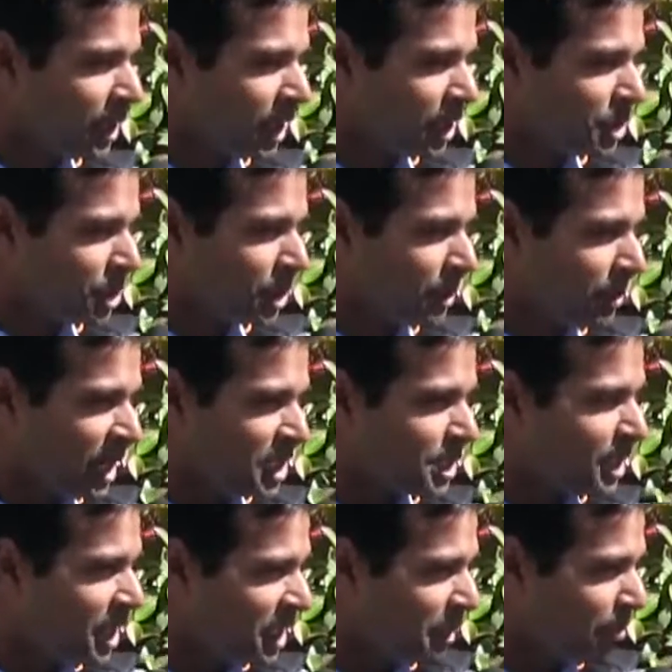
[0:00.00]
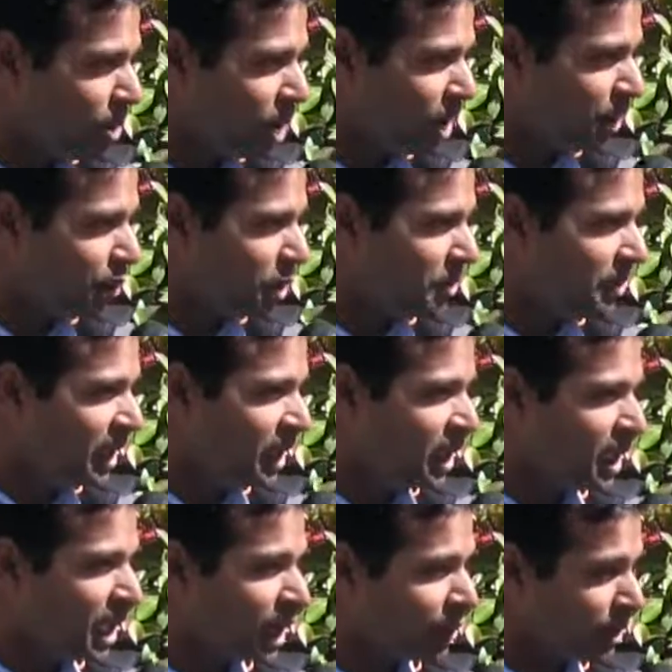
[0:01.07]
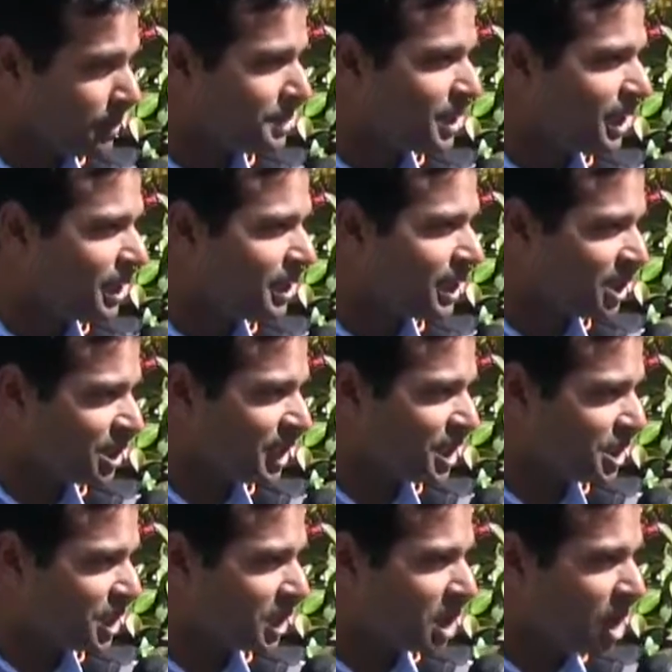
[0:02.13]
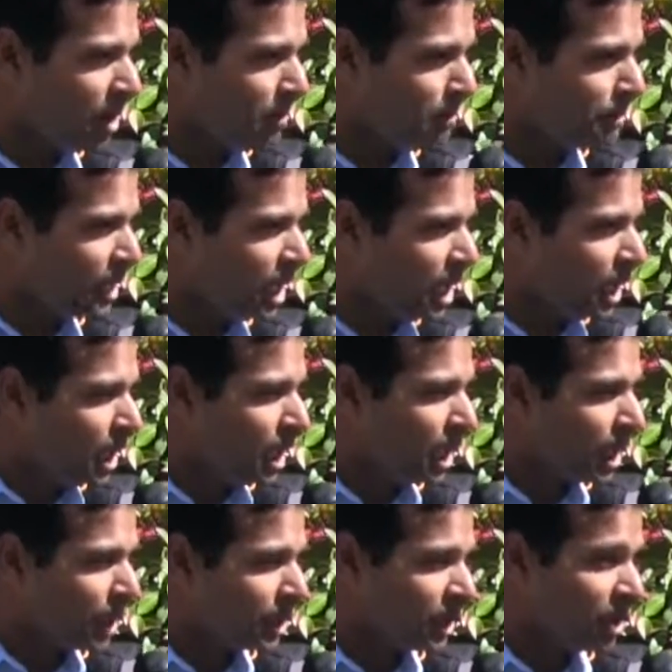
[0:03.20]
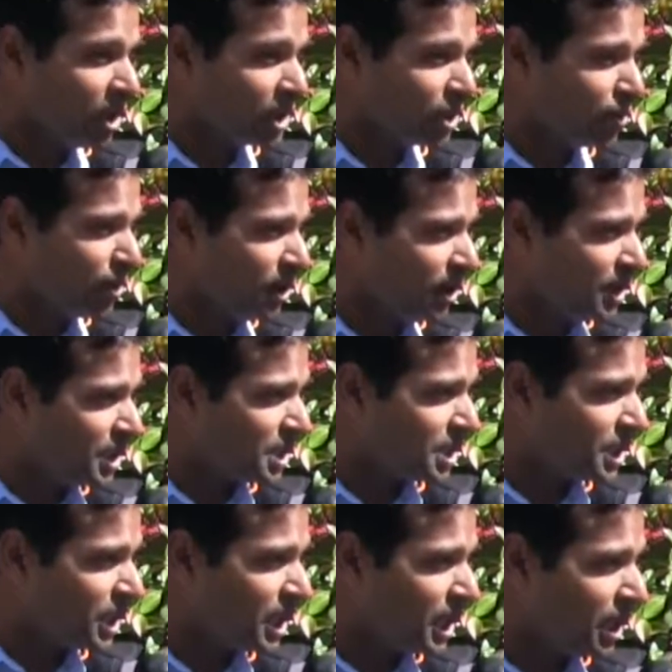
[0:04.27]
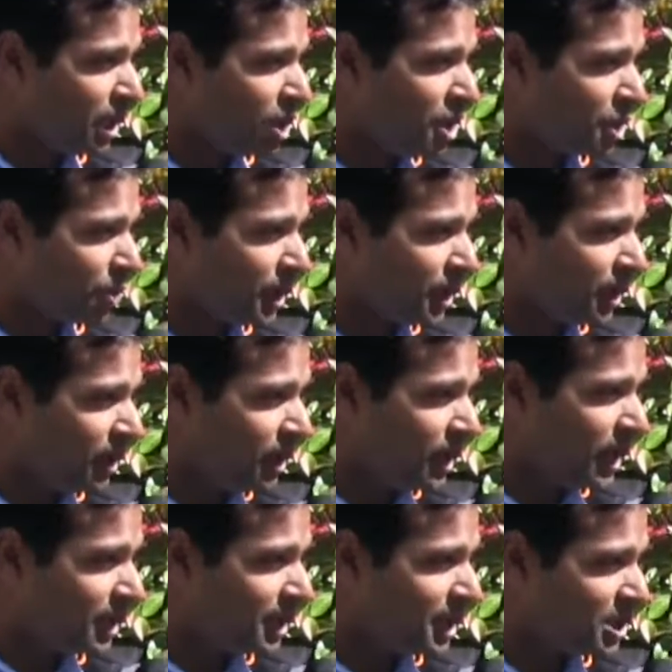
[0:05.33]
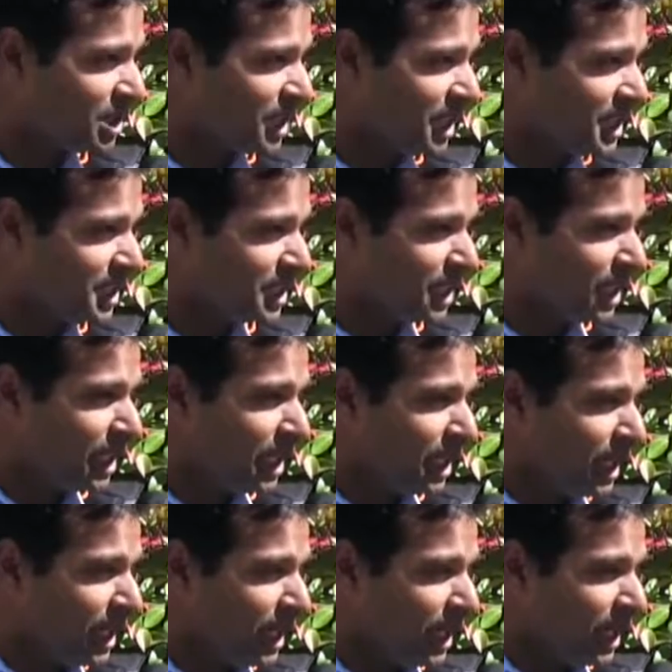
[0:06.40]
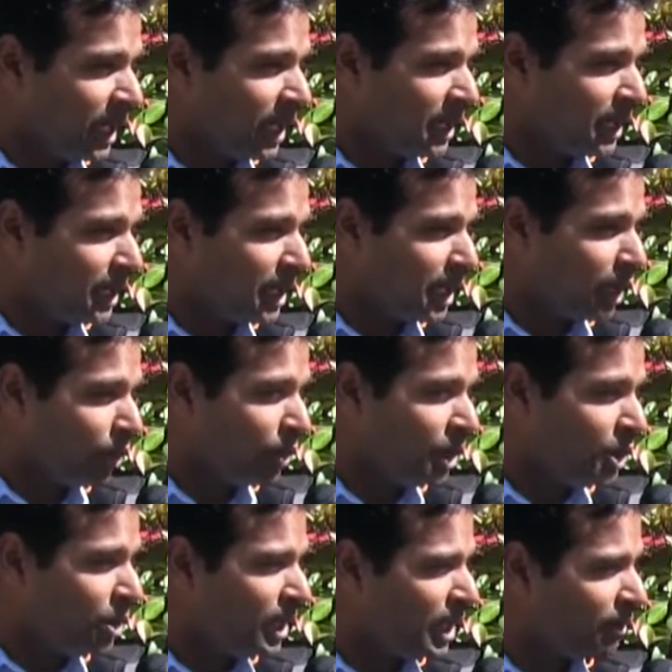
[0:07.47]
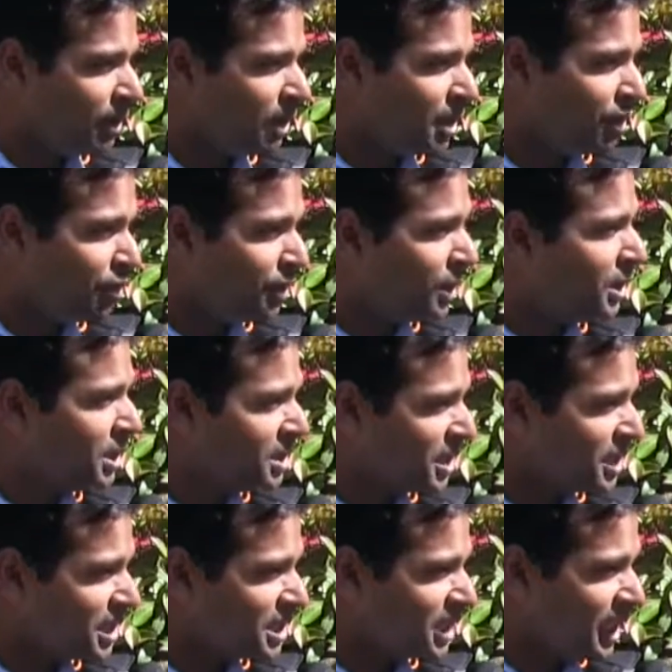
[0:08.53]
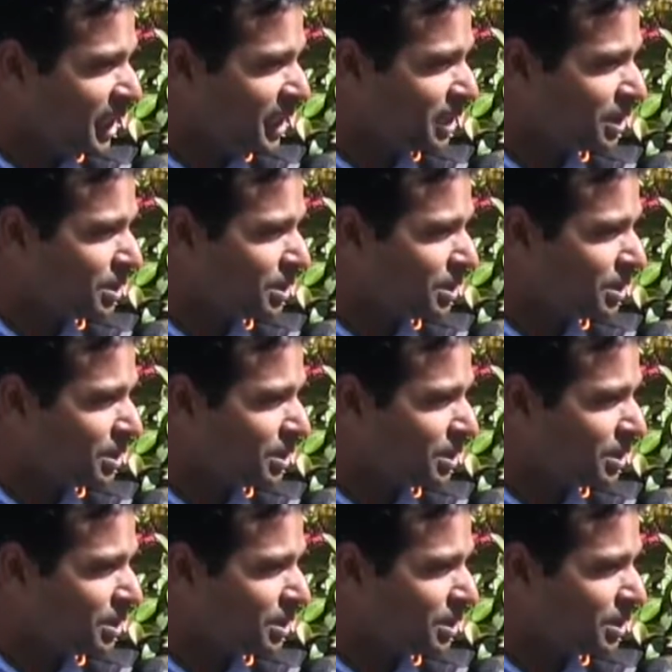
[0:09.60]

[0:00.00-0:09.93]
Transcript: Yeah, so the best starting point would be our website, thousand eyes dot com. Uh, you can also follow us uh, on Twitter at ThousandEyes. And uh, we do have a lot of videos on the site